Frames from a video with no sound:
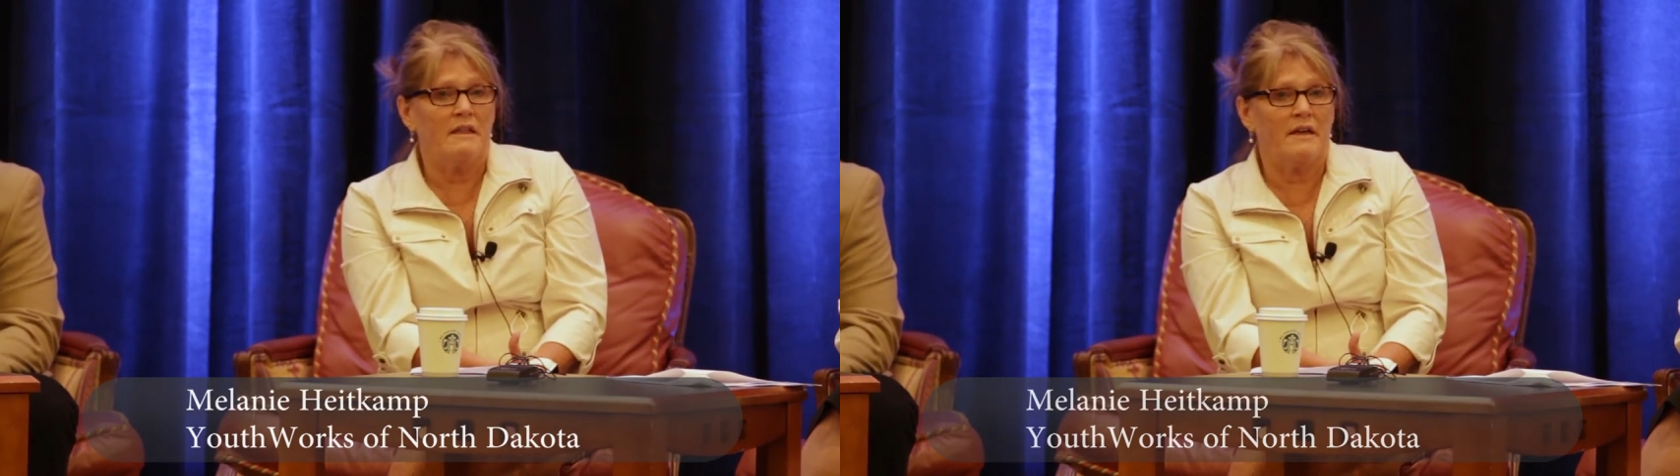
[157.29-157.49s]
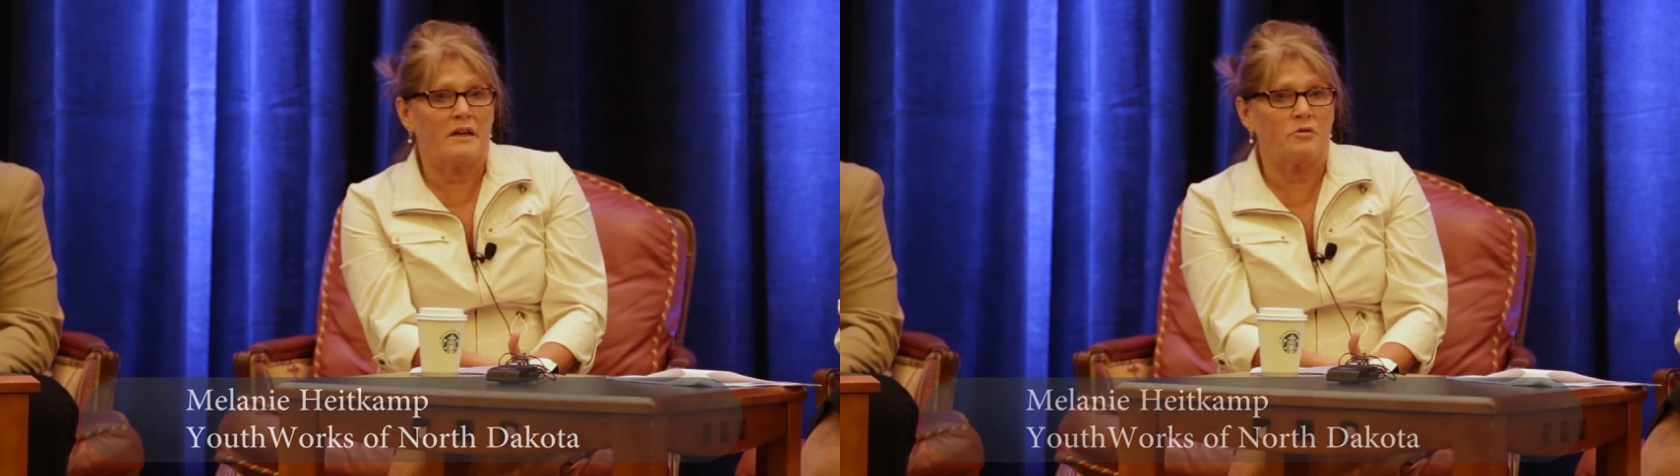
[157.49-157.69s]

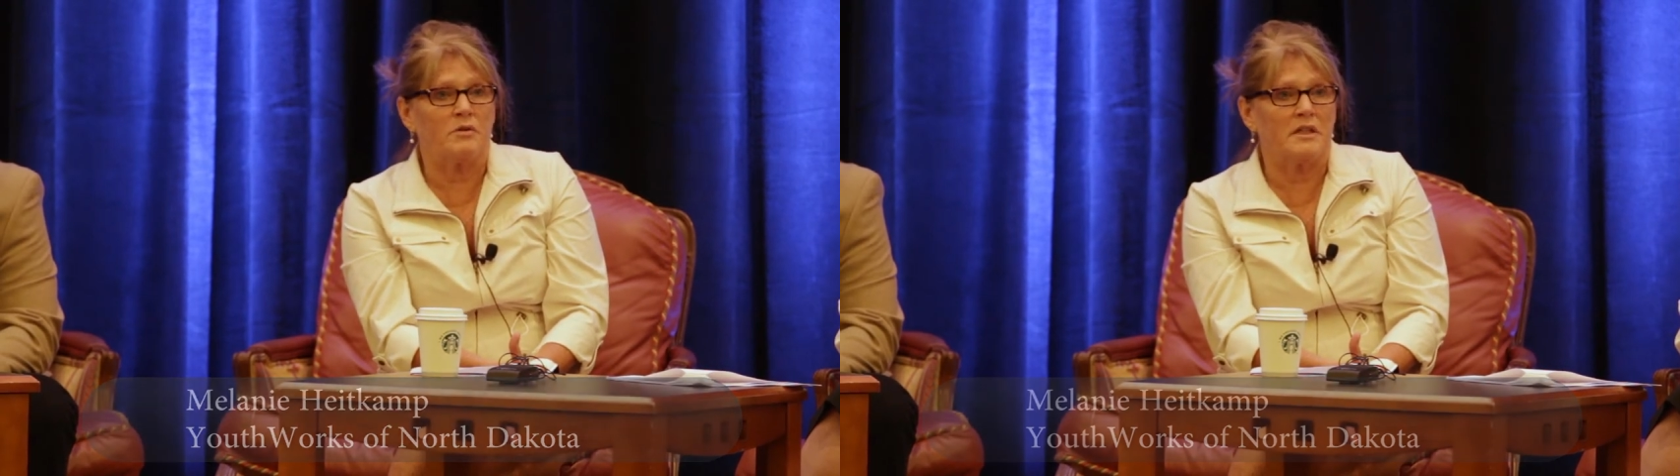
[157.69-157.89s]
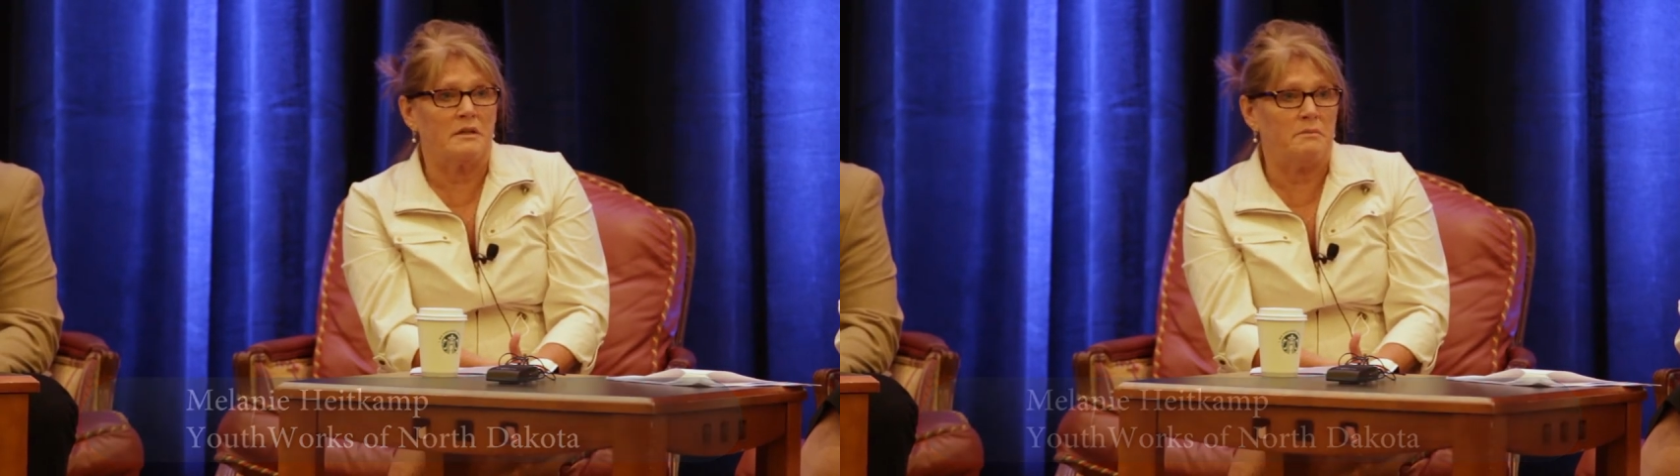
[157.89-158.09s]
that are
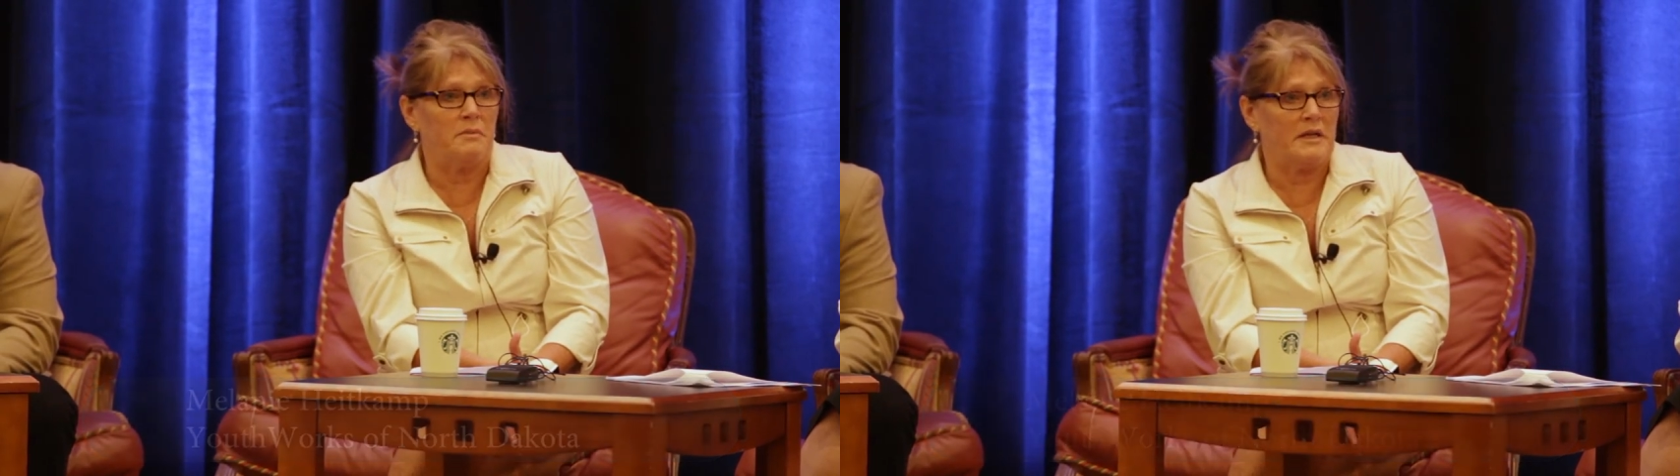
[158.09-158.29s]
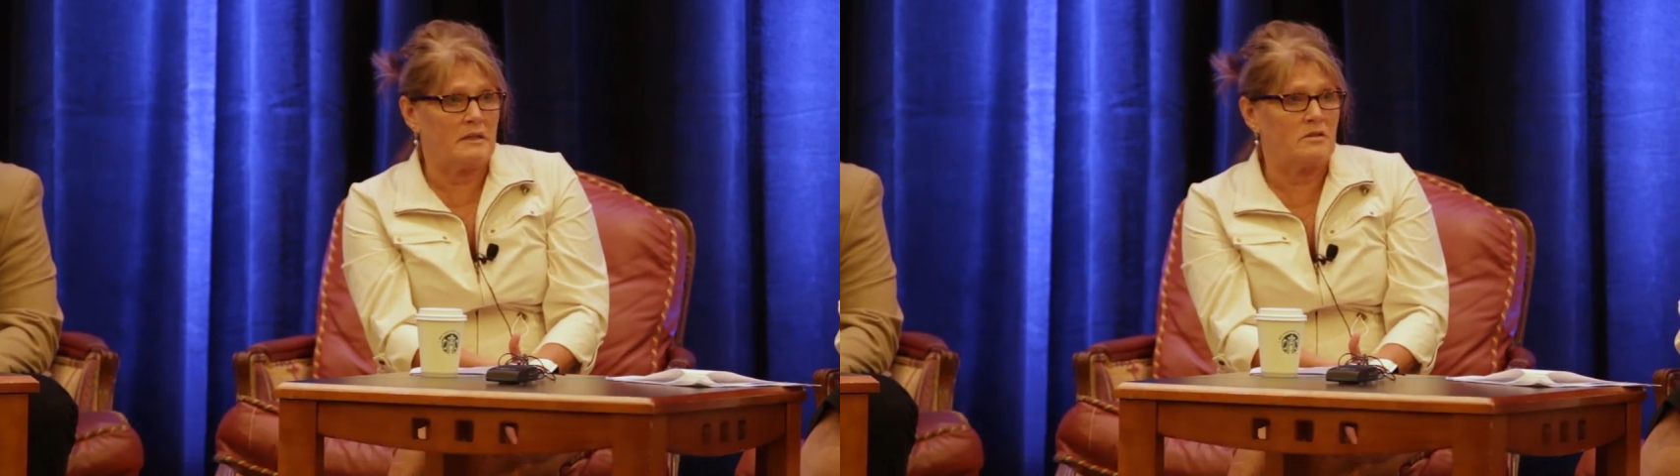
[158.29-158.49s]
really
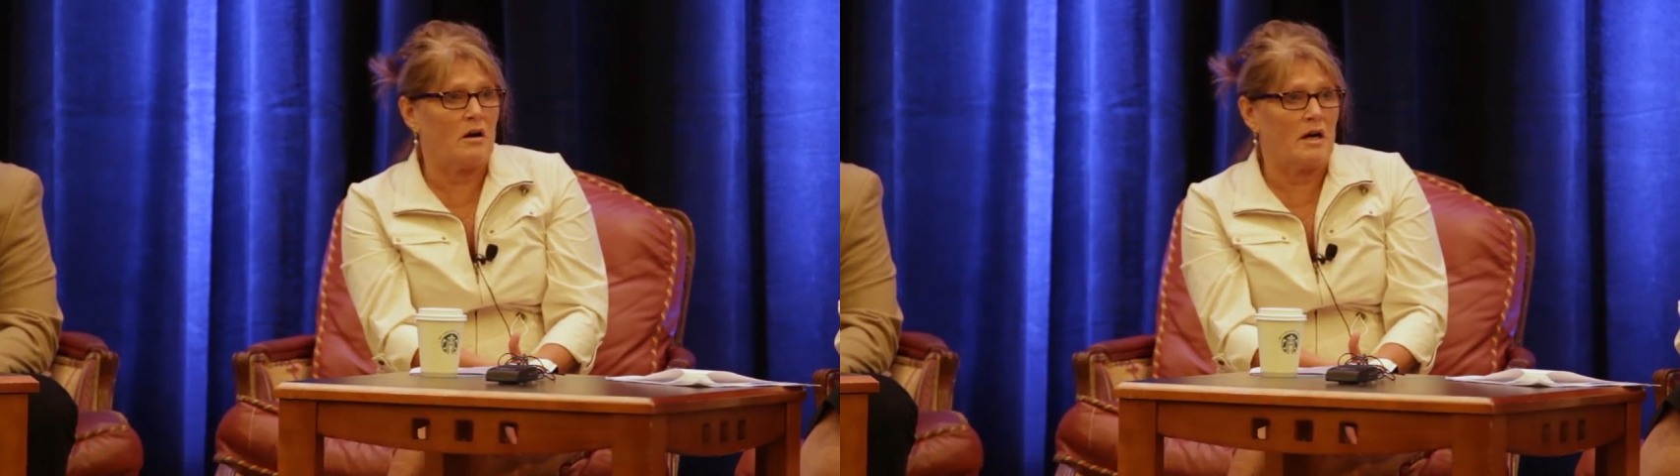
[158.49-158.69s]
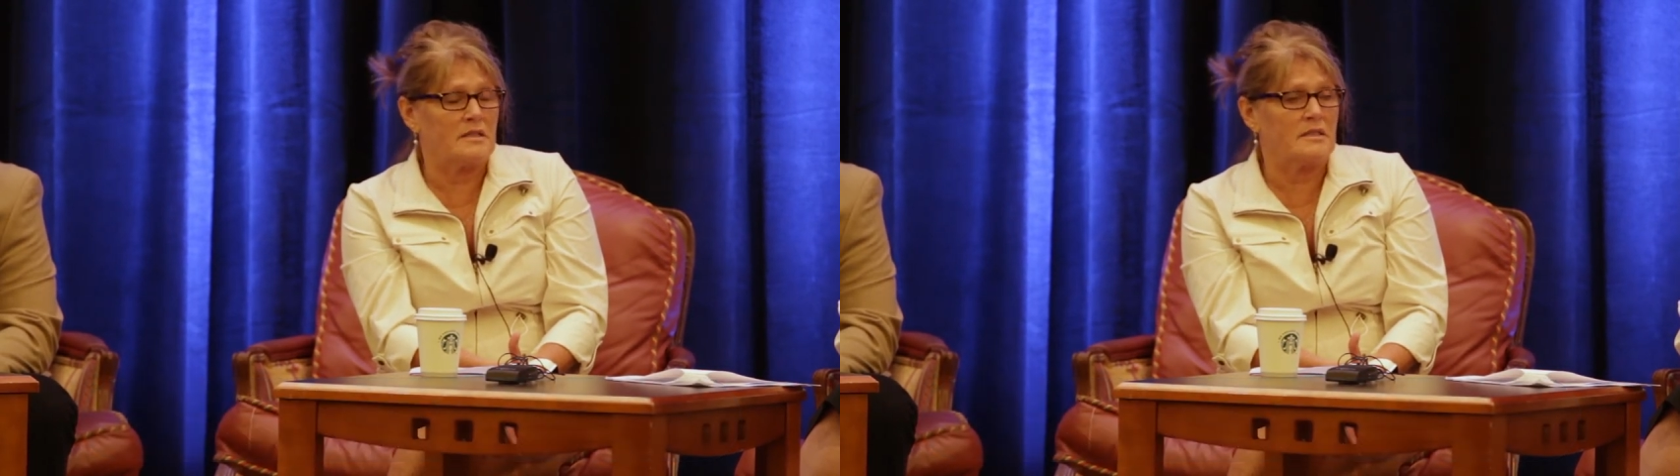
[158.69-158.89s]
being
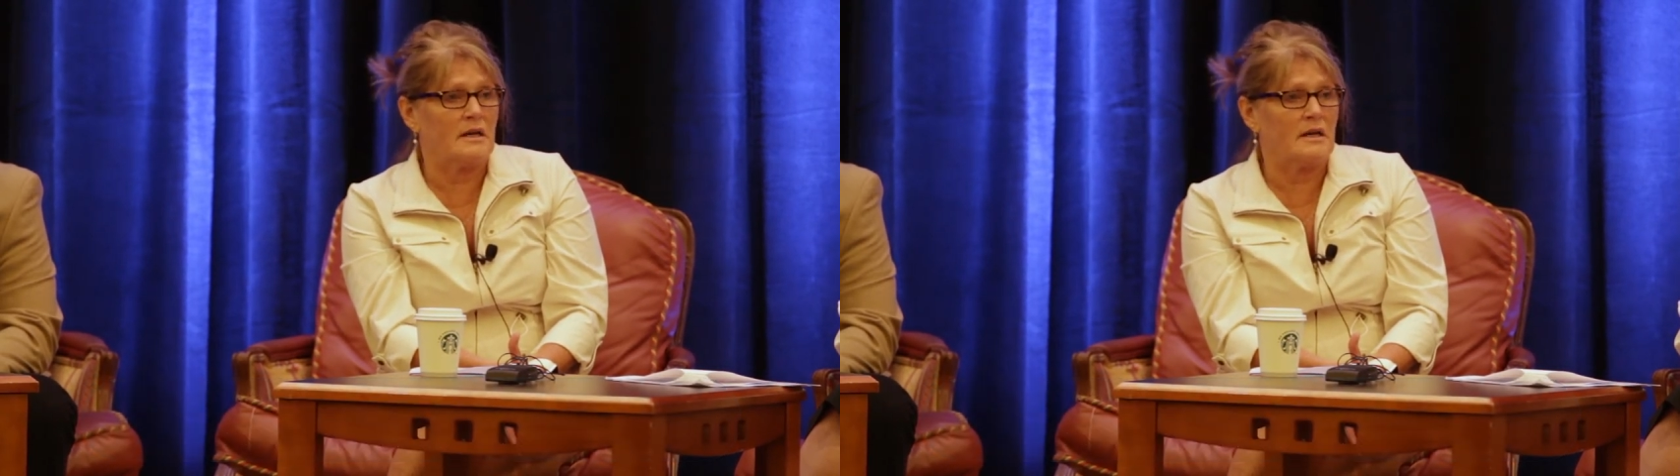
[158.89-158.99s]
tossed